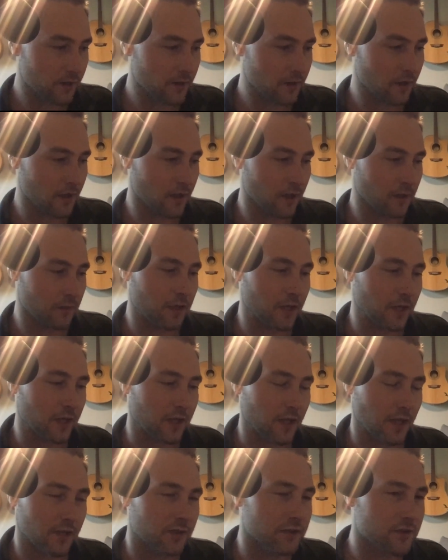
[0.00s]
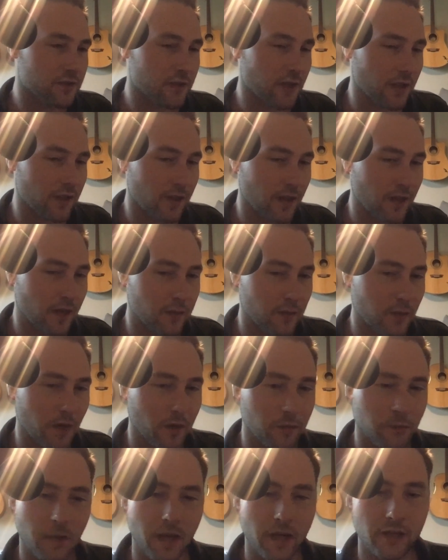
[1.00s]
And I can't say that
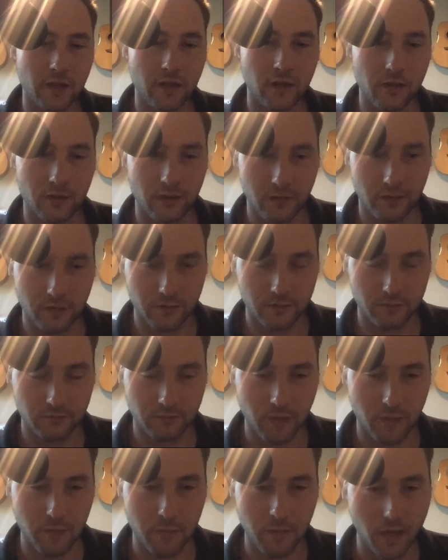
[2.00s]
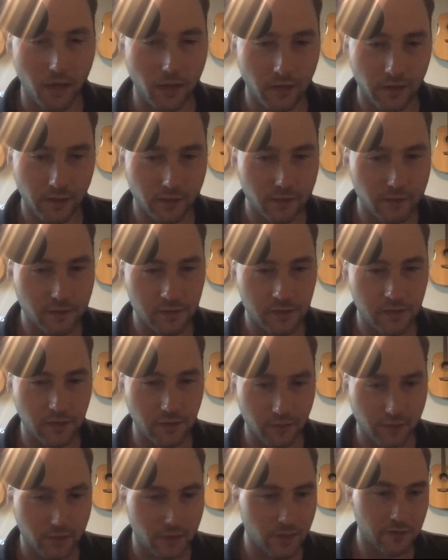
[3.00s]
about many other American
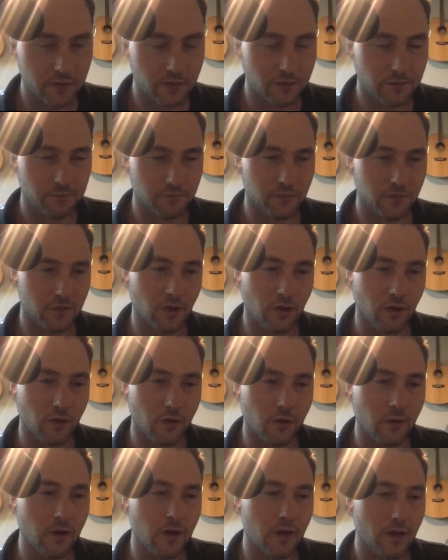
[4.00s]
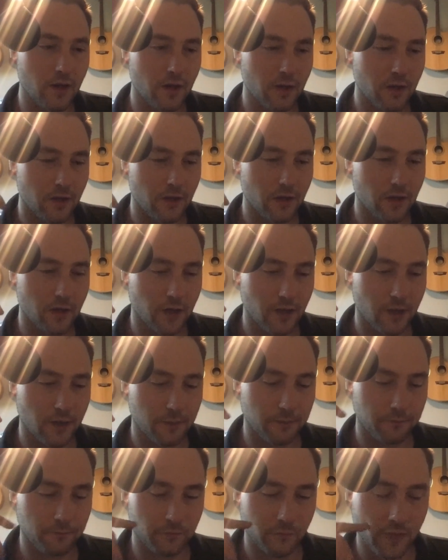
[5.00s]
distilleries. So
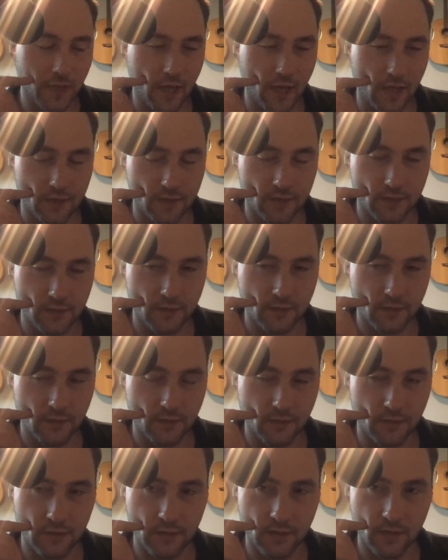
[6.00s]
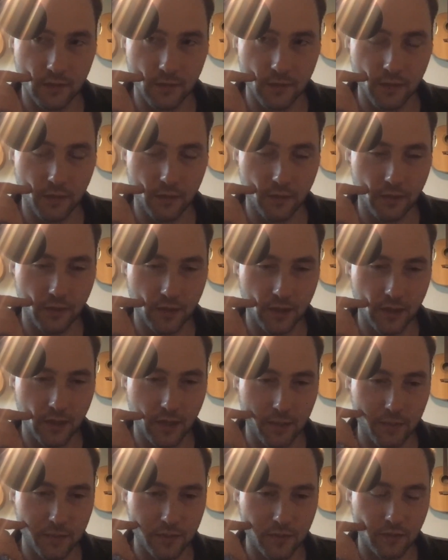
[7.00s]
yeah, that's going to be a really good
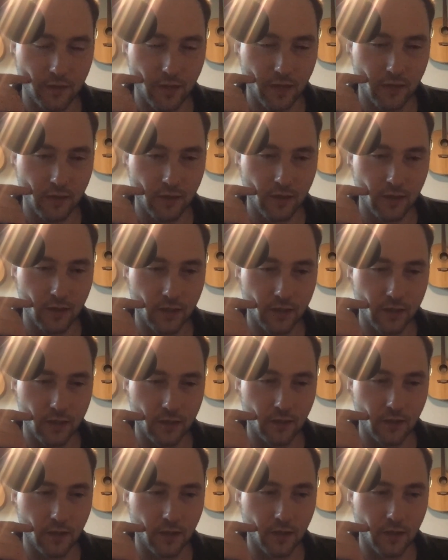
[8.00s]
episode, I think.